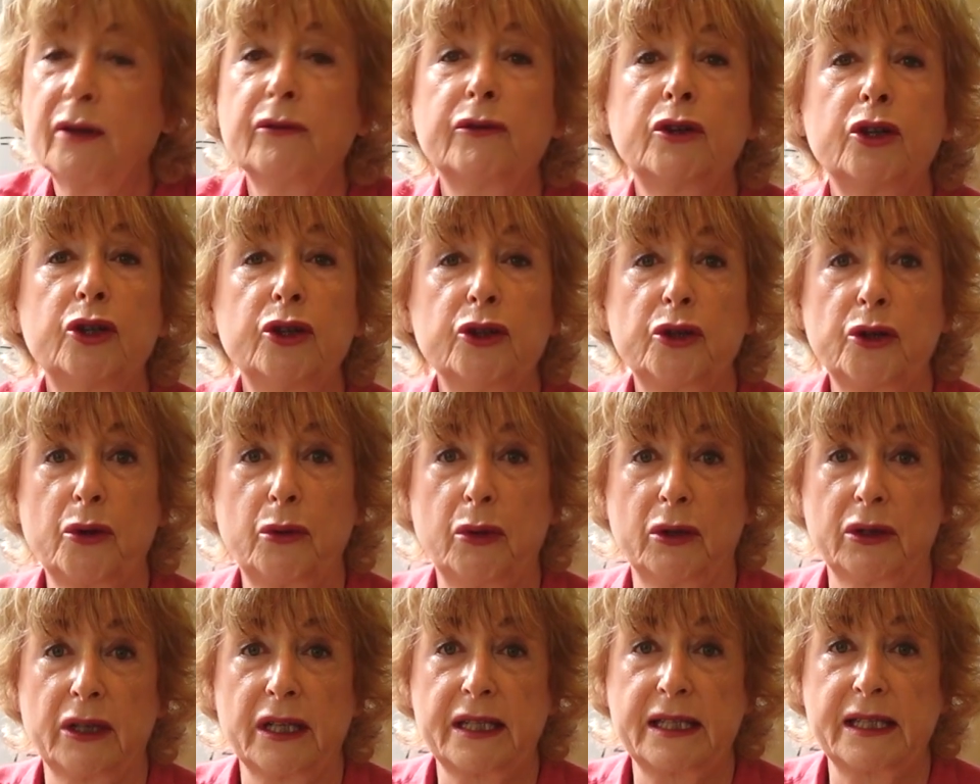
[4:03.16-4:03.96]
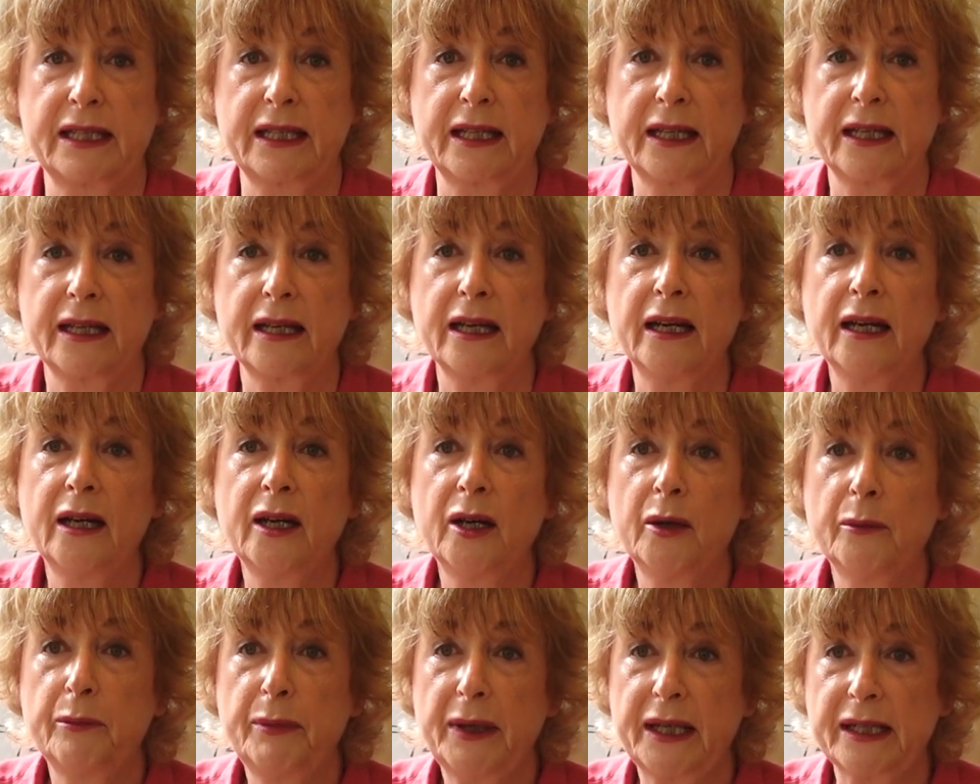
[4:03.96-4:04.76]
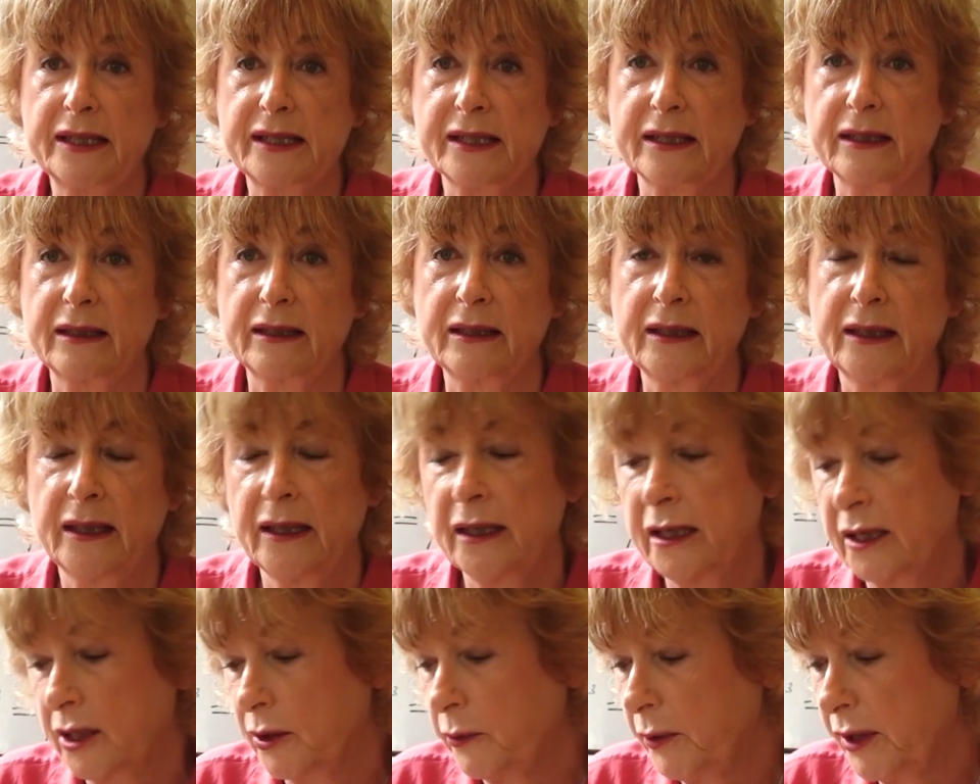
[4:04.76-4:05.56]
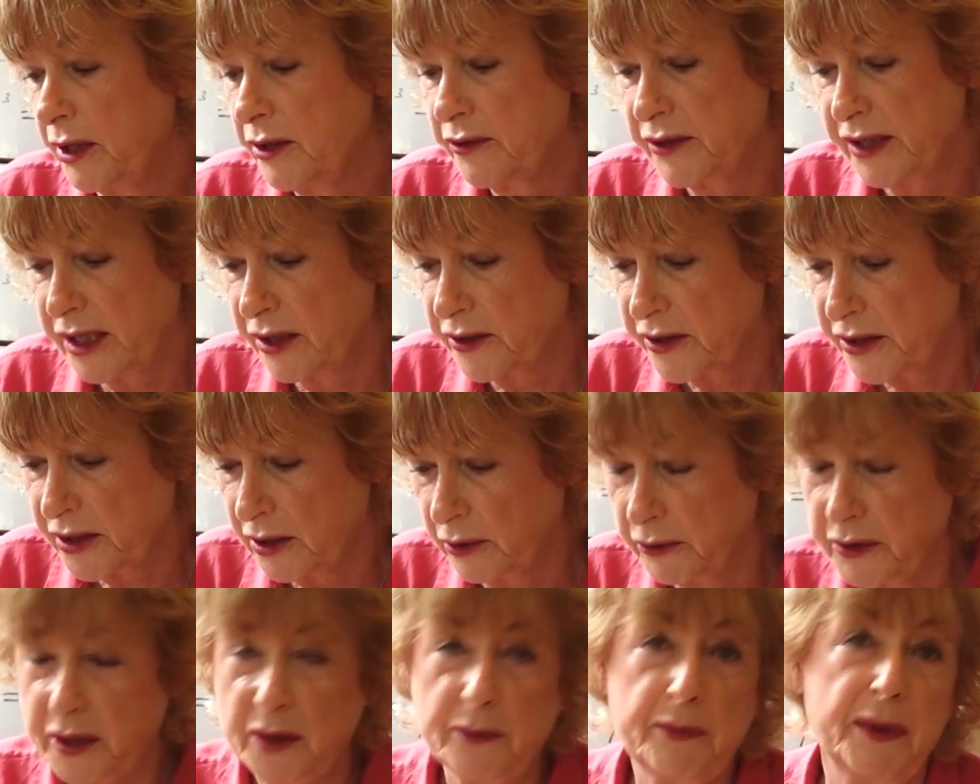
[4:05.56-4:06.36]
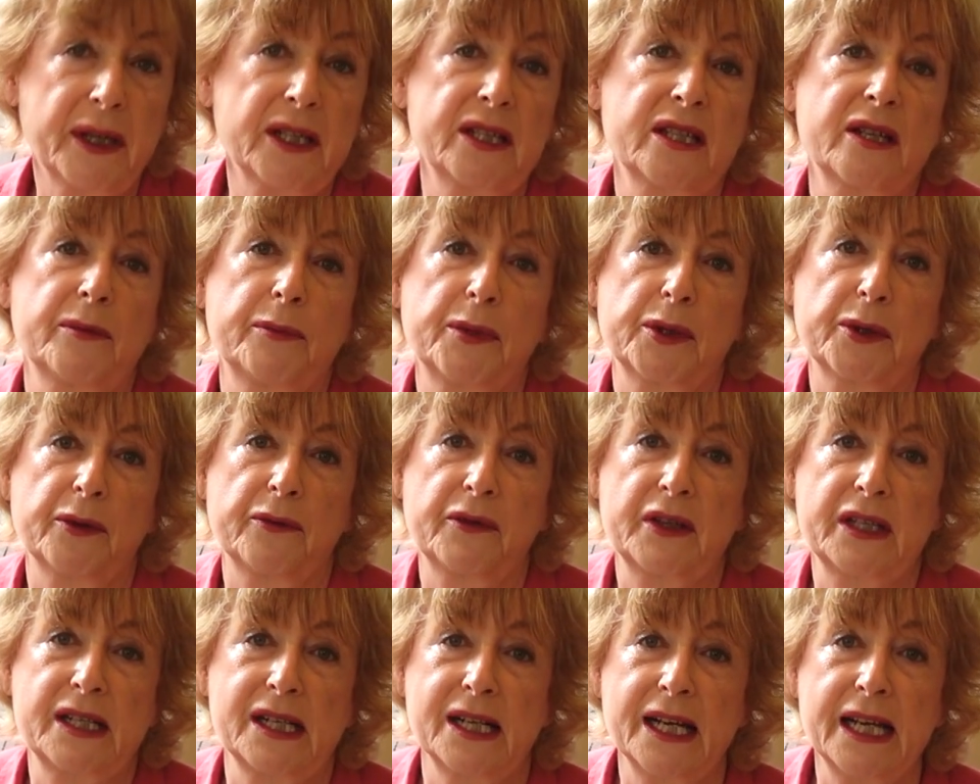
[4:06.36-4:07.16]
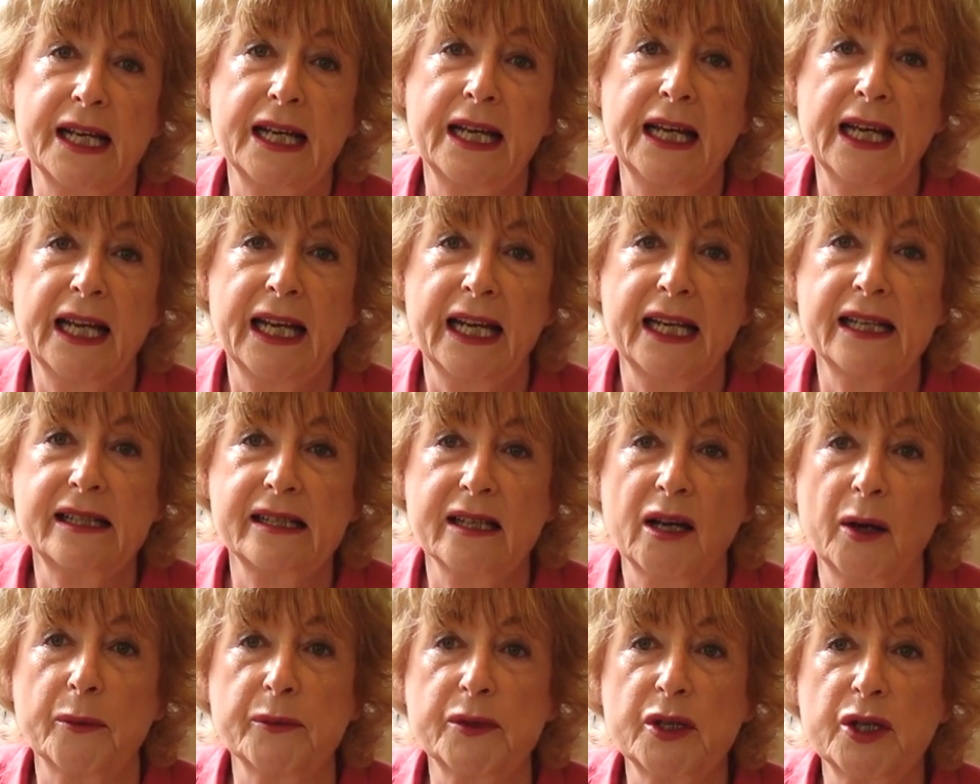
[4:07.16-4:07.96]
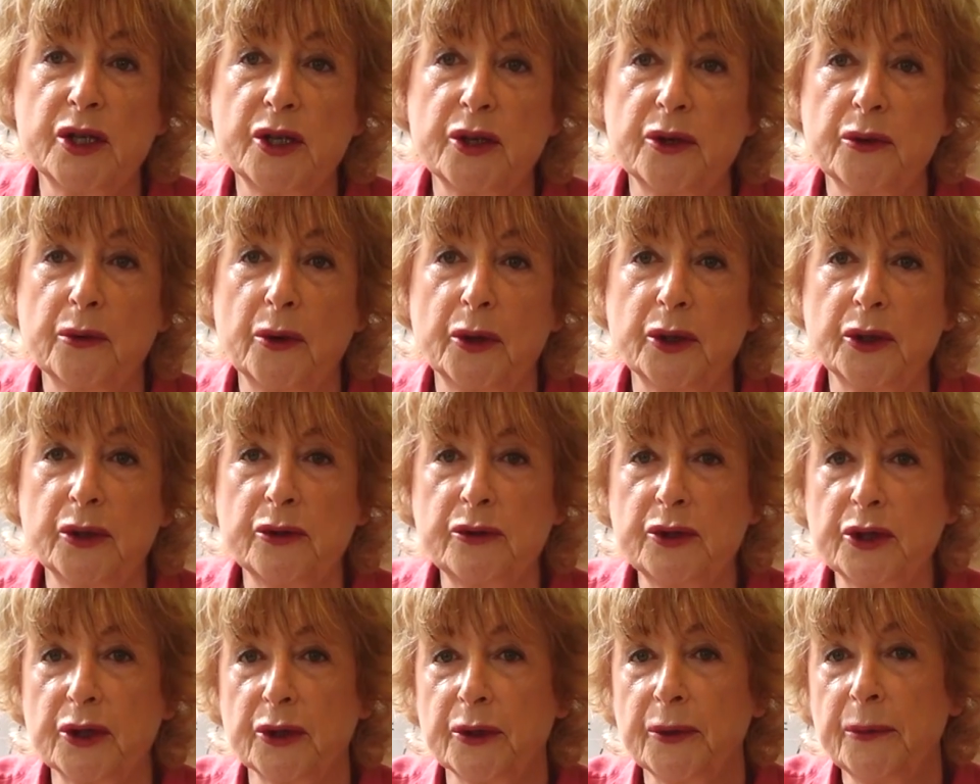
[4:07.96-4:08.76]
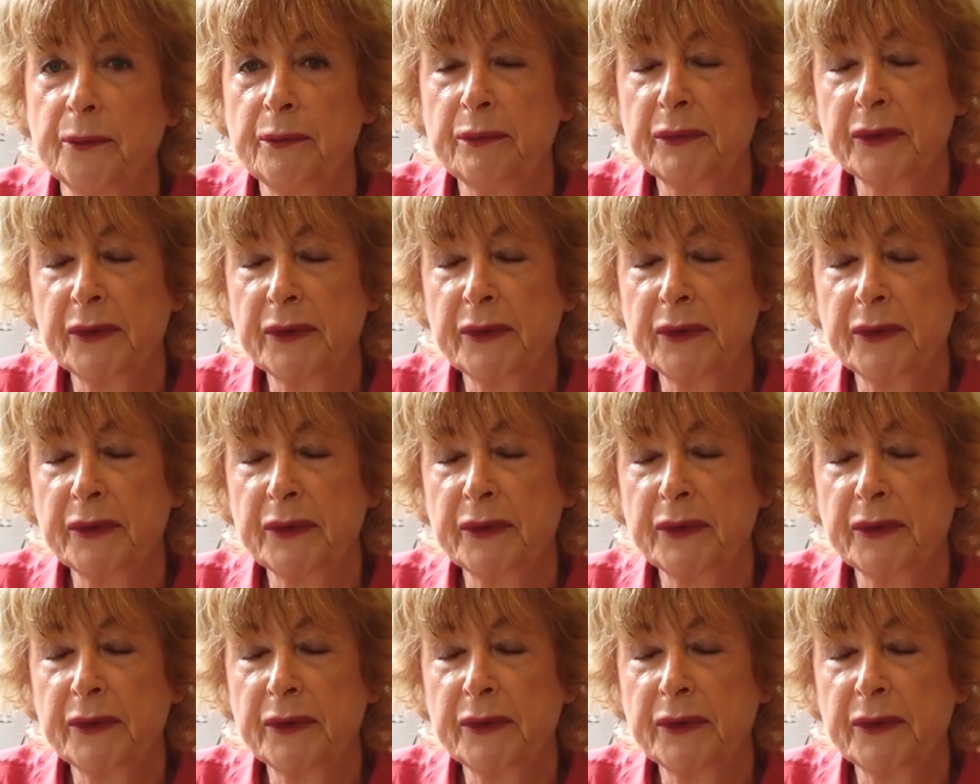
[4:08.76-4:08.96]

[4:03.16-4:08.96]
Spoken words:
of good quality butter. Now I use unsalted butter, but obviously it's up to you what you do.